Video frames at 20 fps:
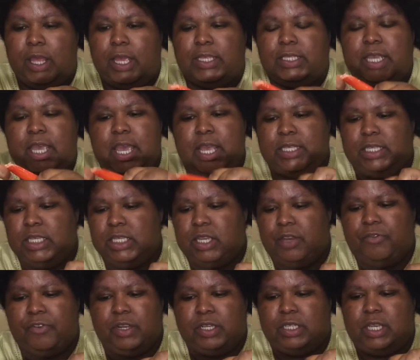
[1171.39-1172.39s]
It's a
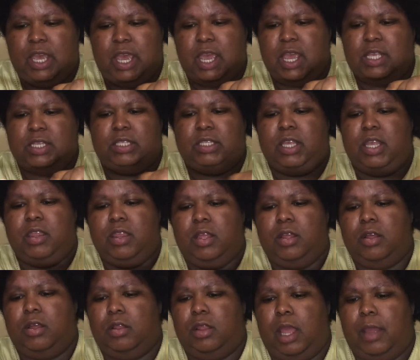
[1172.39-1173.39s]
different taste than
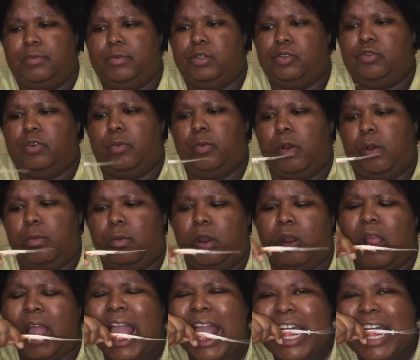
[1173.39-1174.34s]
the lime juice from Walmart.